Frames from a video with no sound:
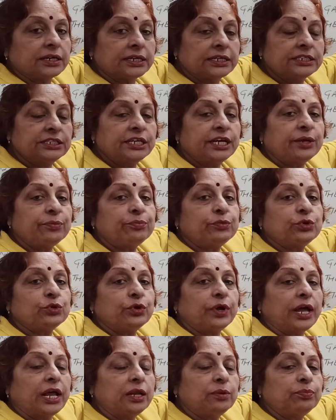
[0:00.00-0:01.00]
urged him
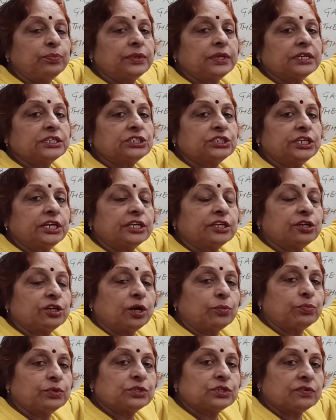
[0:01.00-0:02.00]
to help the
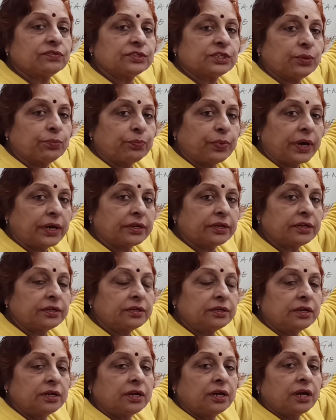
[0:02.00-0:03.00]
sharecroppers of
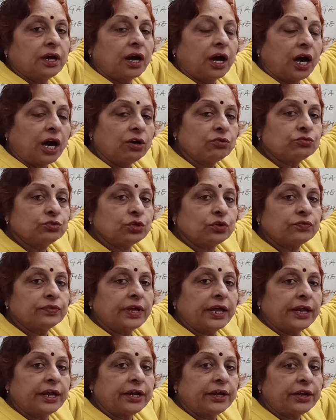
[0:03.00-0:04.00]
Champaran out of
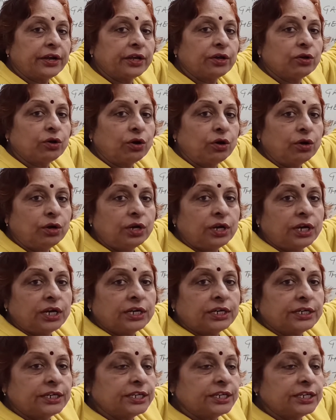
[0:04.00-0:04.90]
the indigo